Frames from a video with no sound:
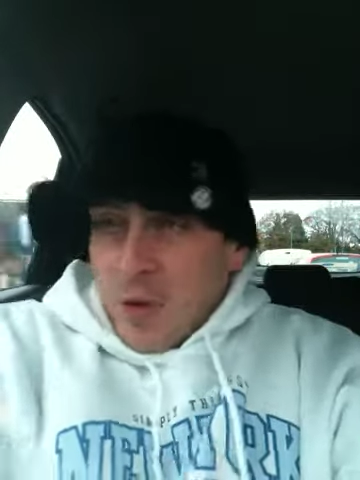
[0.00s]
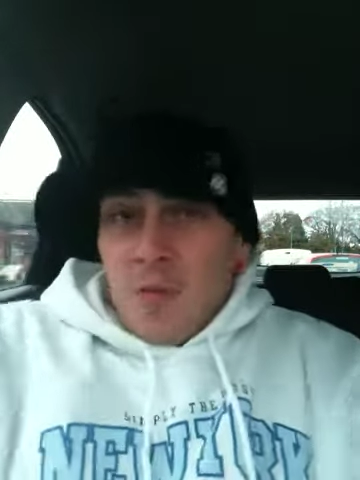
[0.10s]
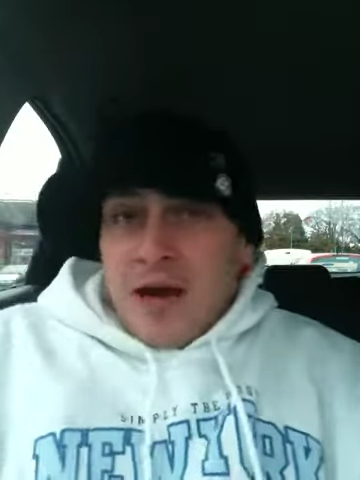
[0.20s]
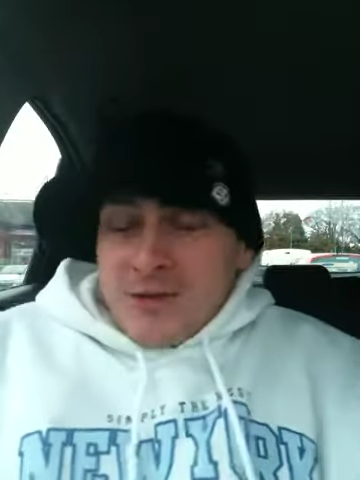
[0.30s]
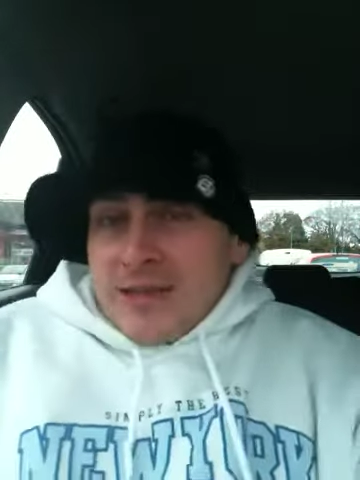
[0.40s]

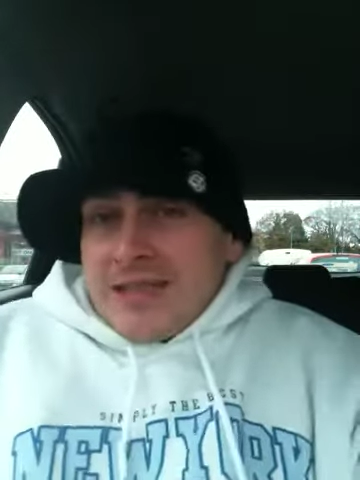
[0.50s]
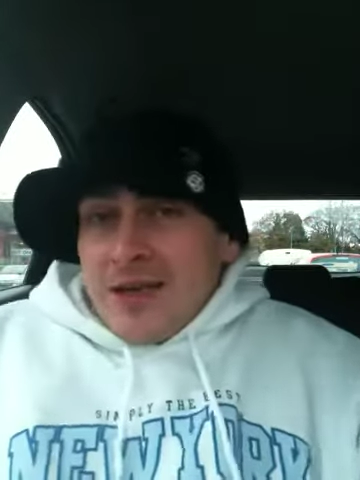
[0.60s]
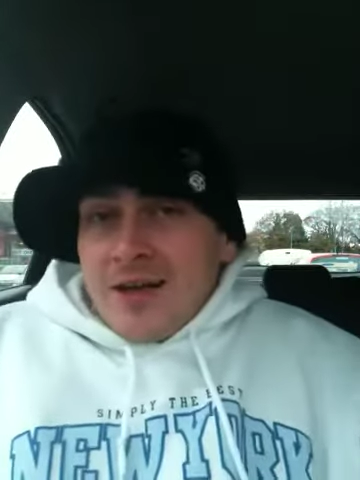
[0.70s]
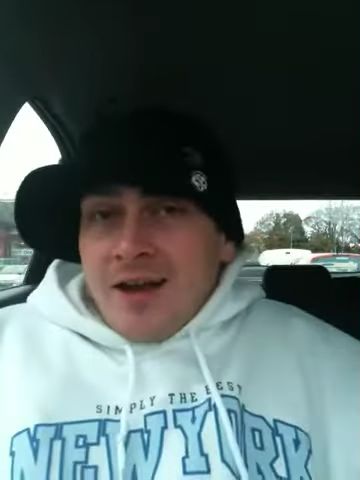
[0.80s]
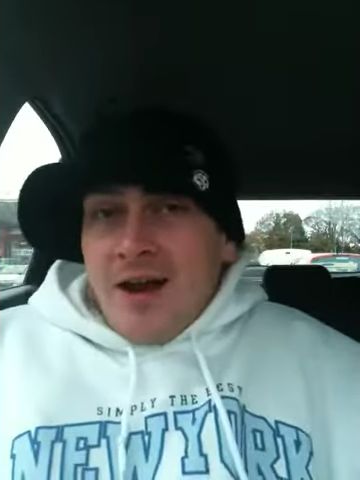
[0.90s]
Why do I sit
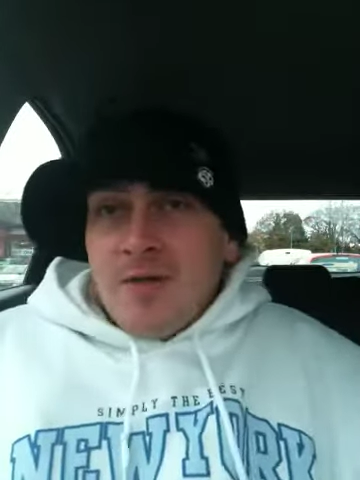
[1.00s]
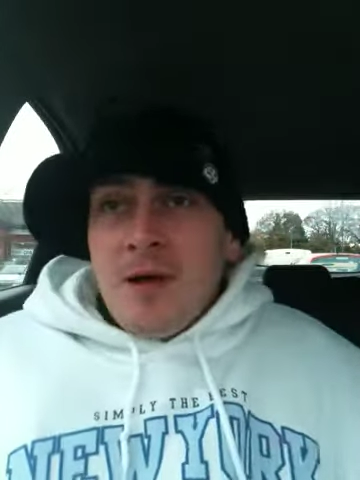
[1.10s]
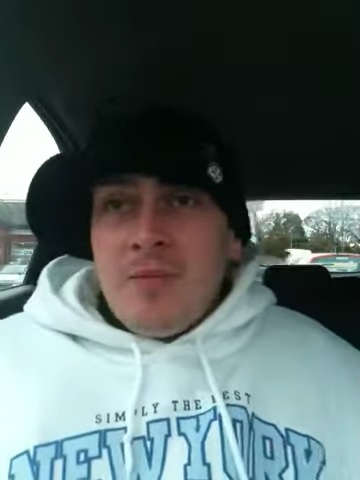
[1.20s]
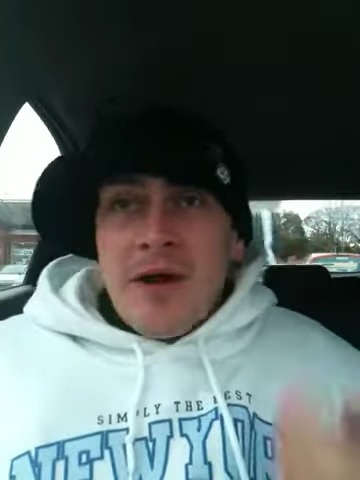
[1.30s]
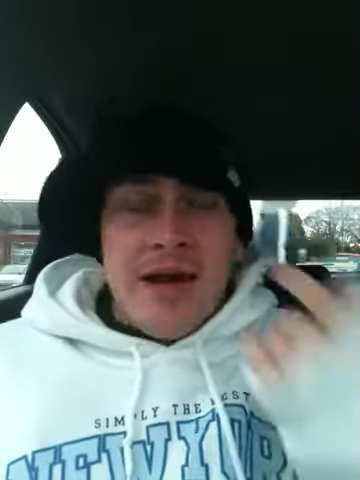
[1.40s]
in the car on
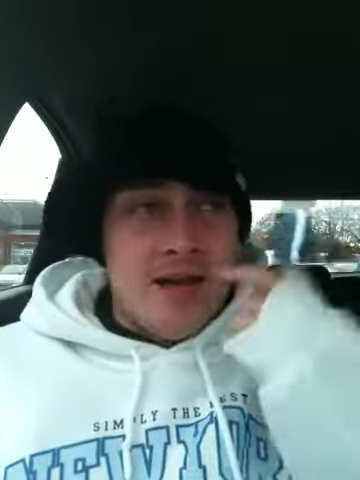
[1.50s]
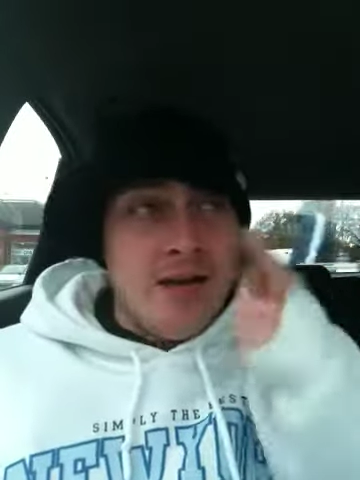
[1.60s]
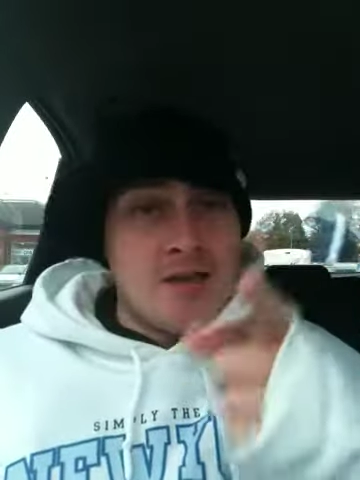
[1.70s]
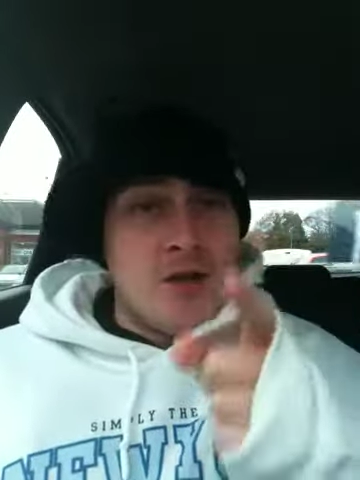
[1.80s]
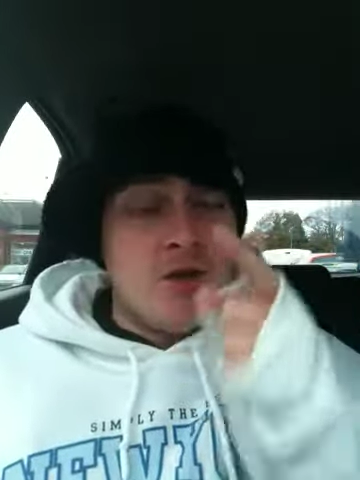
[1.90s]
my break?
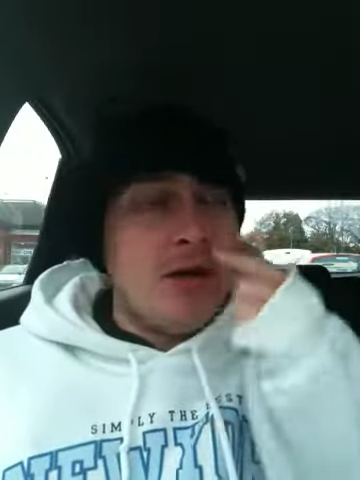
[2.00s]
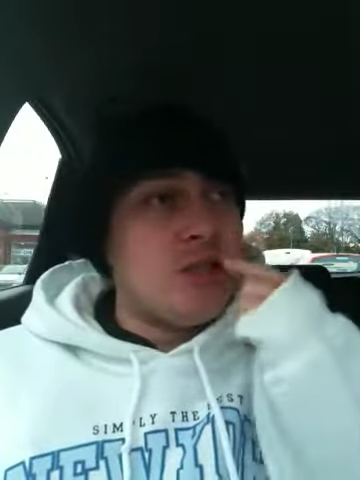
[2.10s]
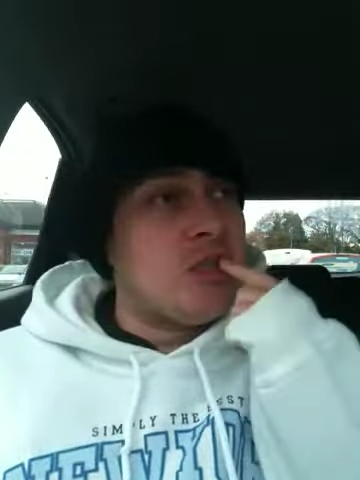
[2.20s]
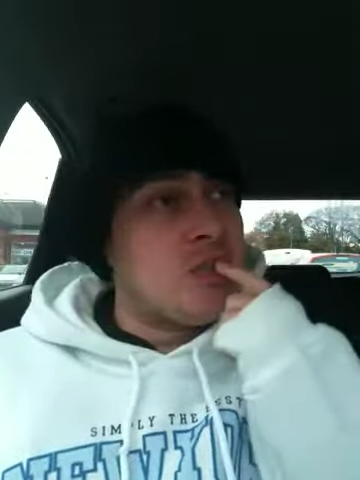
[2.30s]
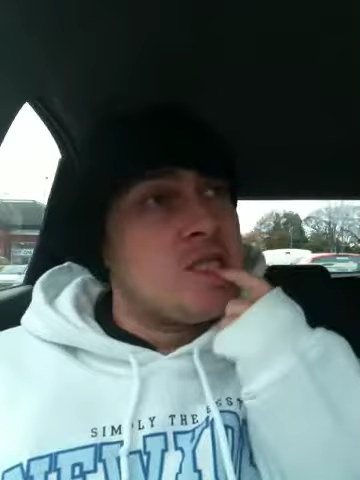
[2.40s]
That's a good
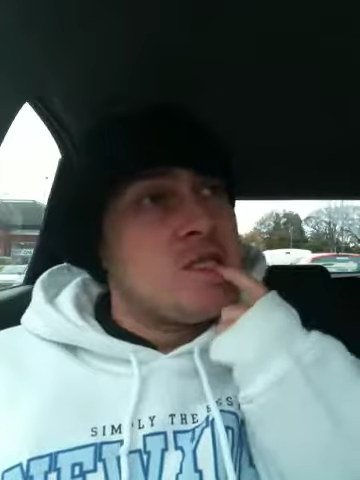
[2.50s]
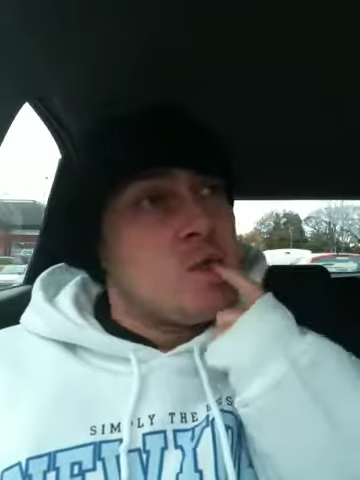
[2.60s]
question.